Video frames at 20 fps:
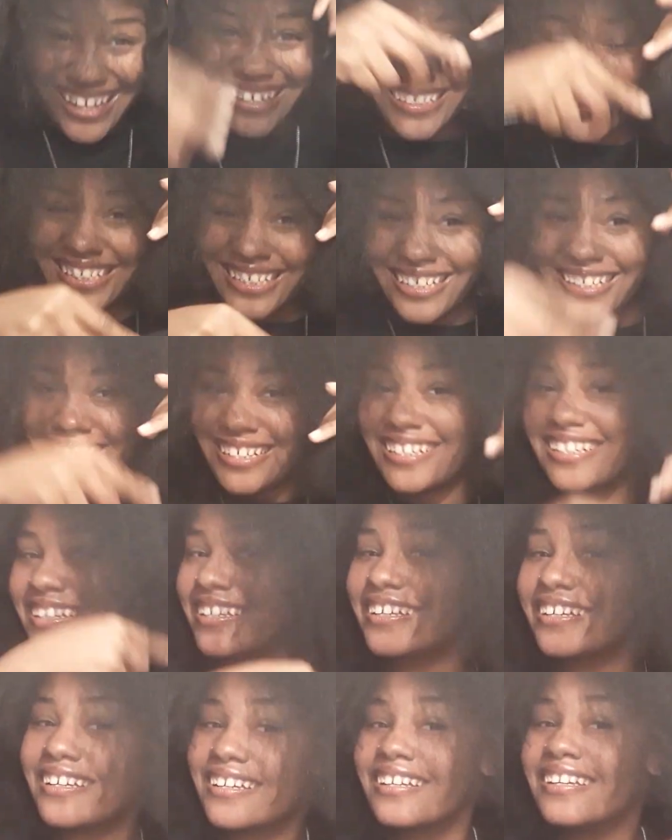so that when it was
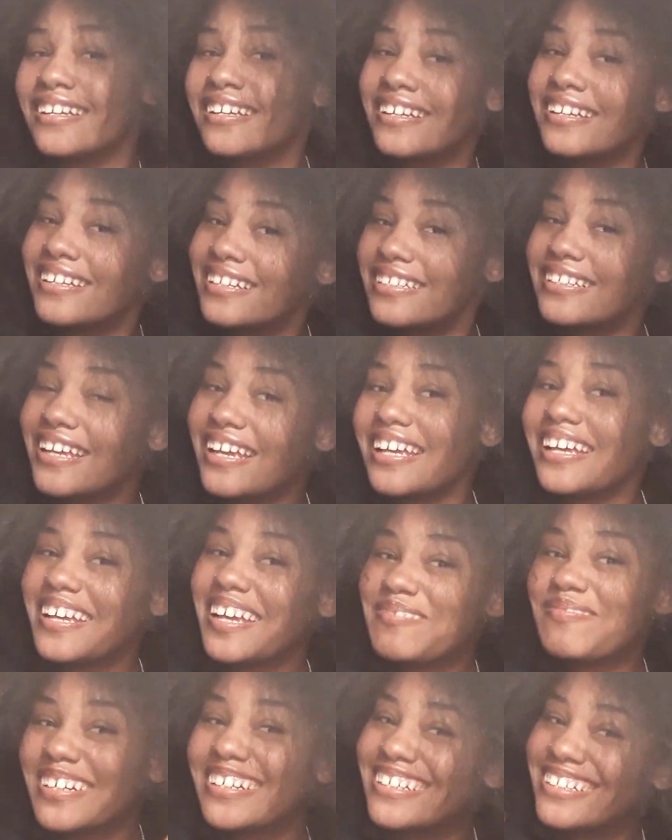shrunken, it would be
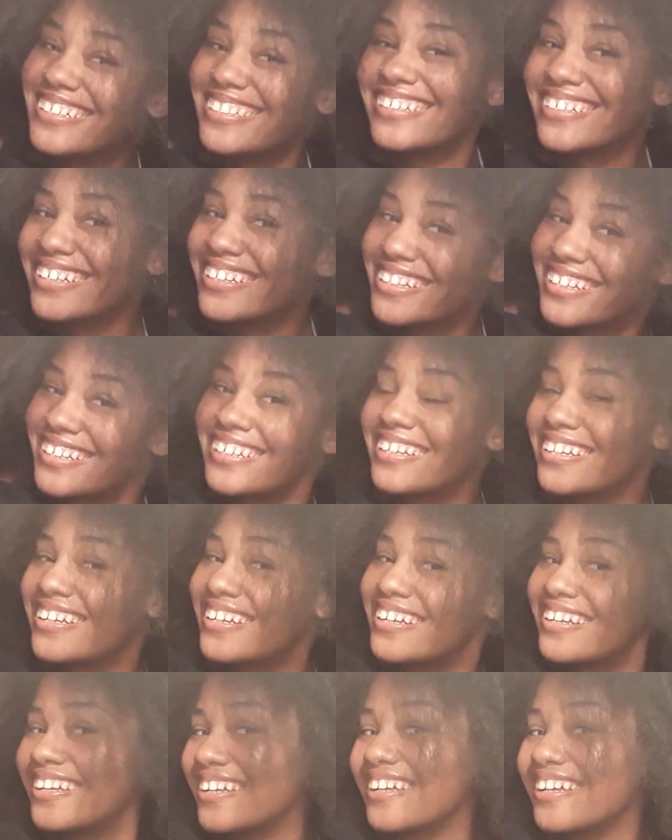like on my
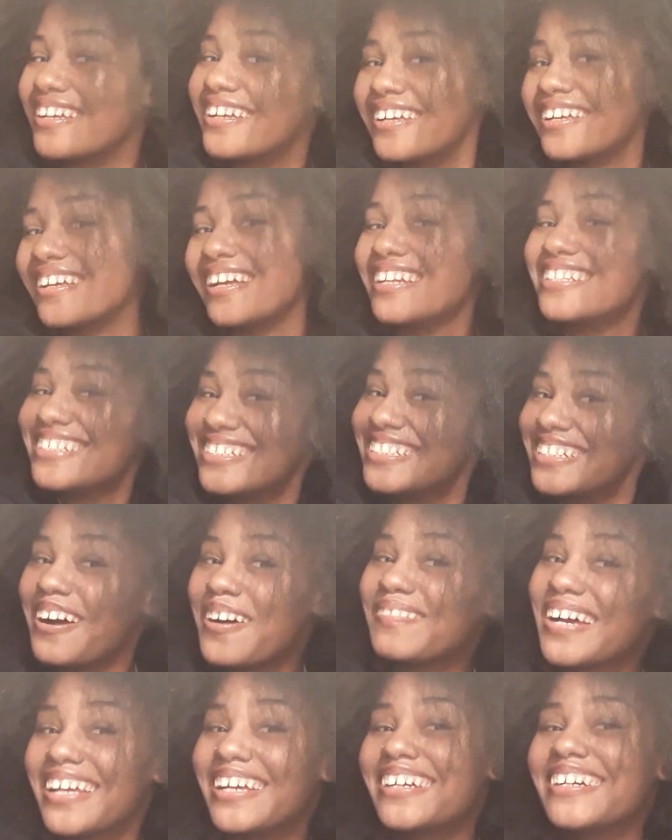forehead. So
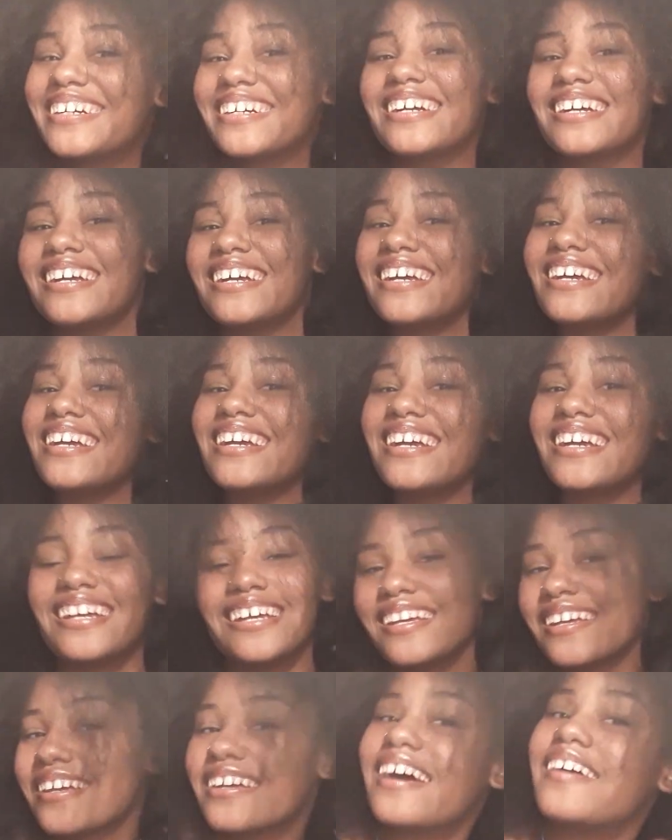that's where it is
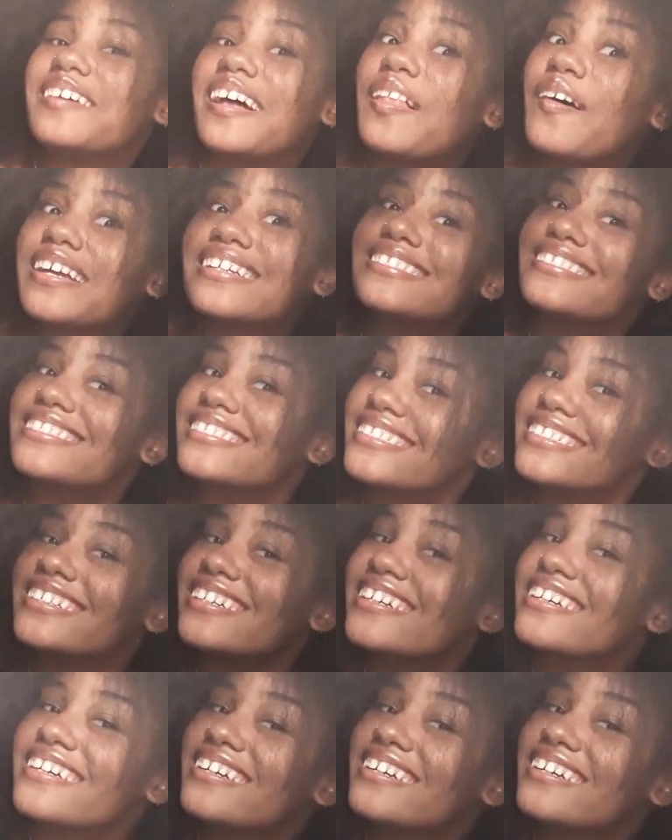now. I cut some more.